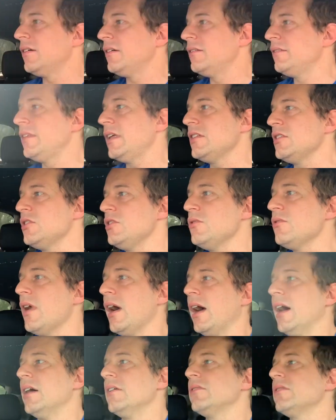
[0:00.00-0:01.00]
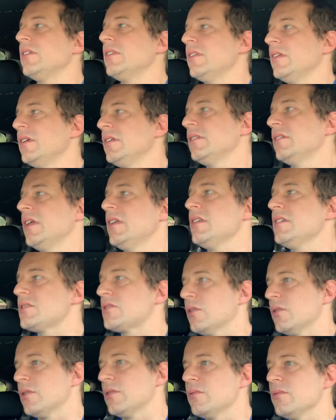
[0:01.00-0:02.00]
than you have in any
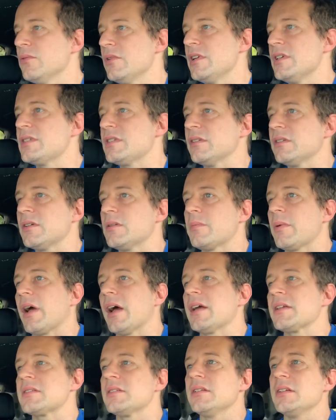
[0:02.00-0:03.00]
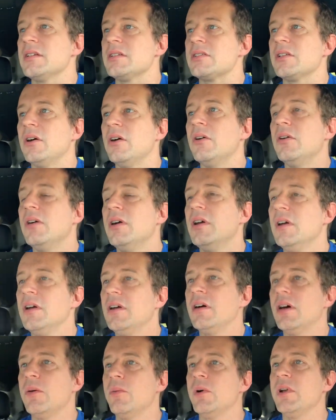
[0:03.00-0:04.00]
sort of recent capacity. So
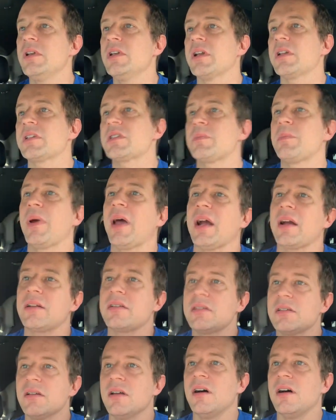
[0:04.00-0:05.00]
I wouldn't expect